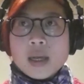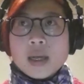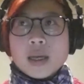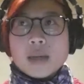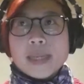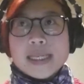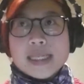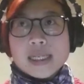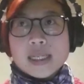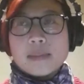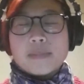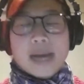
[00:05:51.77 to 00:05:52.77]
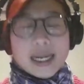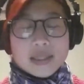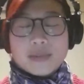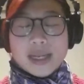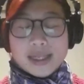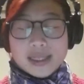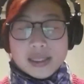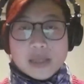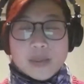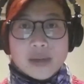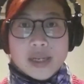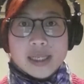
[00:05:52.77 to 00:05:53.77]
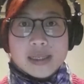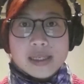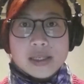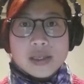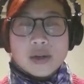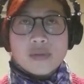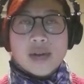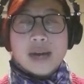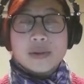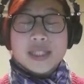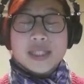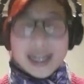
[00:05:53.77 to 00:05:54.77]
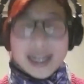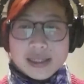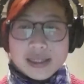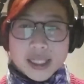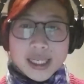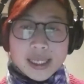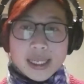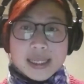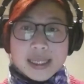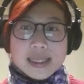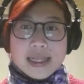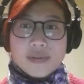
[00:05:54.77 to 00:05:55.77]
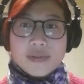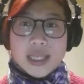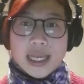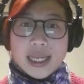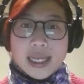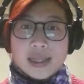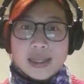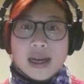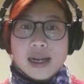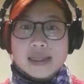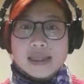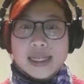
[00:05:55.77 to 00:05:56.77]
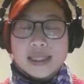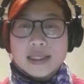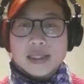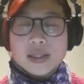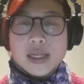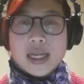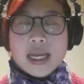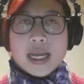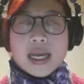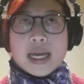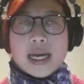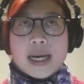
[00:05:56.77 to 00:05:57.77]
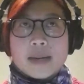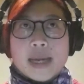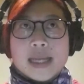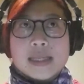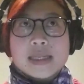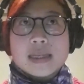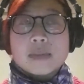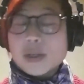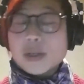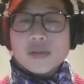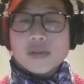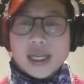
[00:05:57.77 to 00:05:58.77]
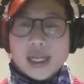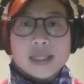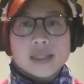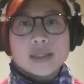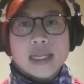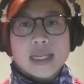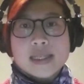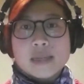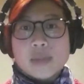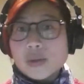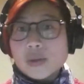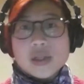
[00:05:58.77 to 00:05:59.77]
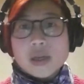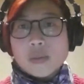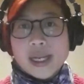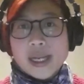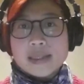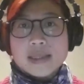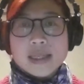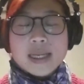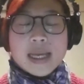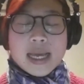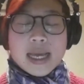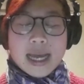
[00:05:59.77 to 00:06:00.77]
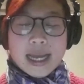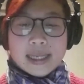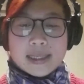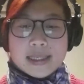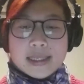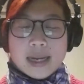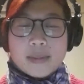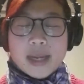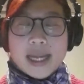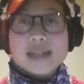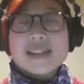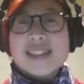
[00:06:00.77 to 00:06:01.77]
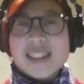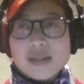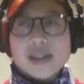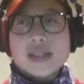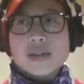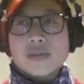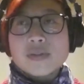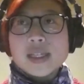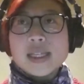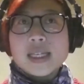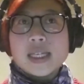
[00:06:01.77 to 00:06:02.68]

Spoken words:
basically back-to-back experiences of how challenging it is navigating the art sector as a person of color, as someone who's not white. And I had a series of really